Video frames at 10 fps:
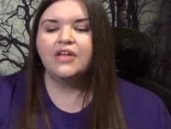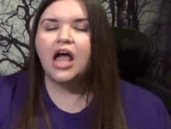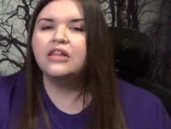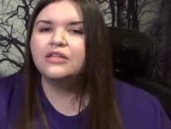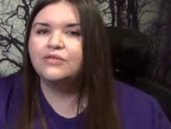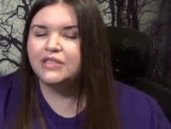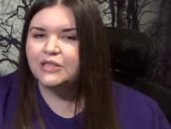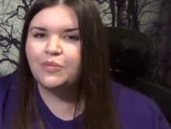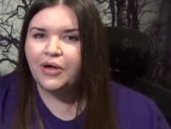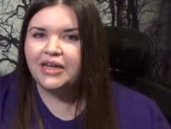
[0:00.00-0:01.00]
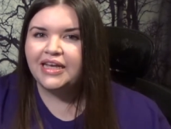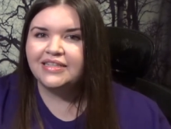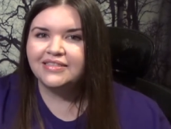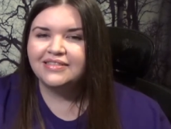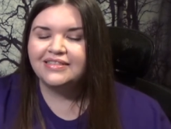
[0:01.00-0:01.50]
a little
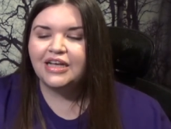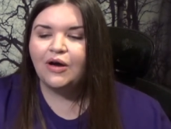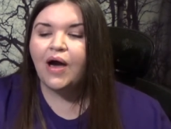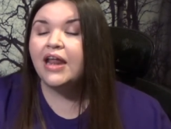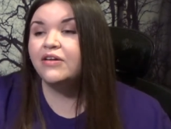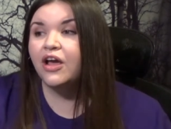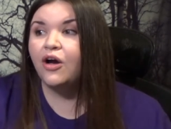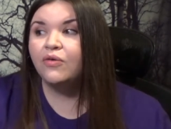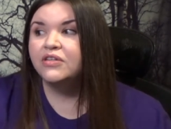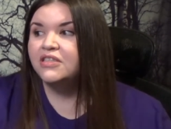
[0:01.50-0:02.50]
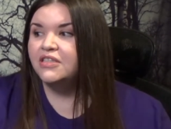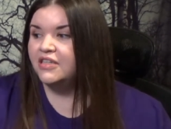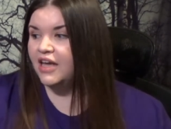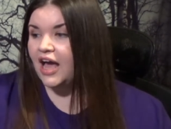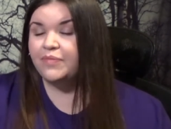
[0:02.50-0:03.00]
disappointed? So I don't know.
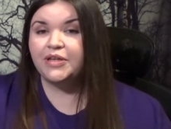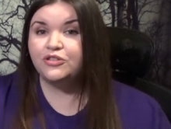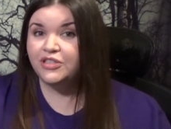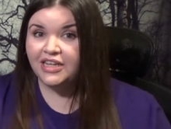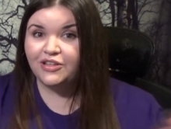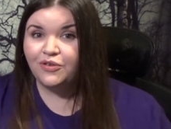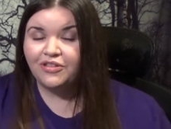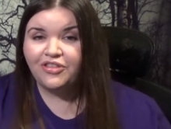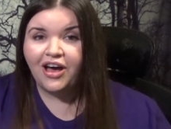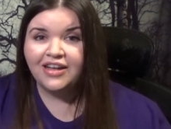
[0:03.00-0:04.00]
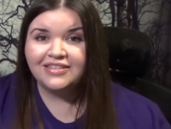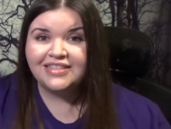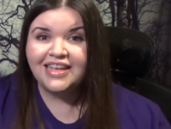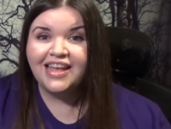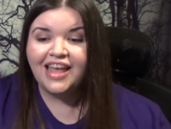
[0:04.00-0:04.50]
I'd be interested in your
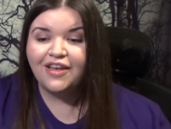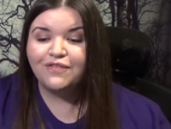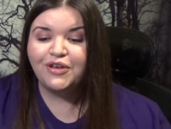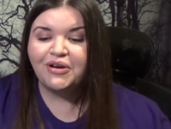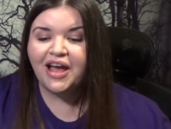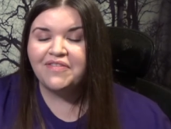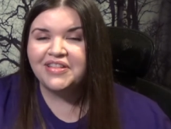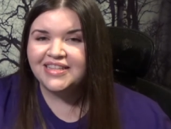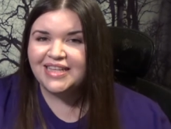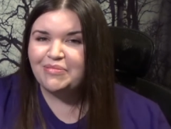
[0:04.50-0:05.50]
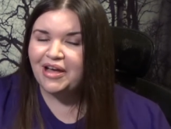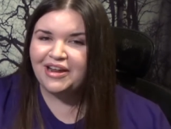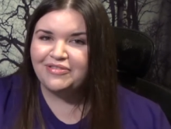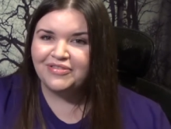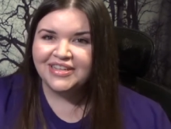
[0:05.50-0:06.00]
thoughts if you're having the same kind
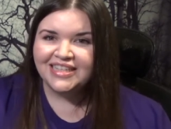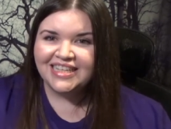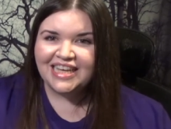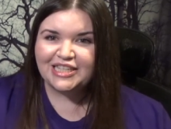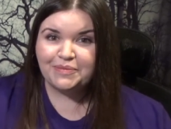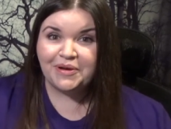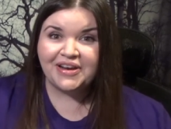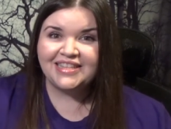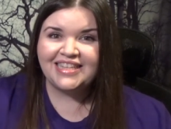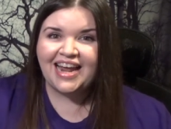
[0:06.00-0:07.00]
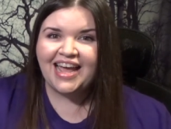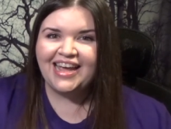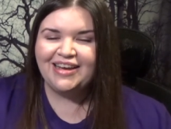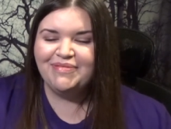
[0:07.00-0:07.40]
of experience that I am.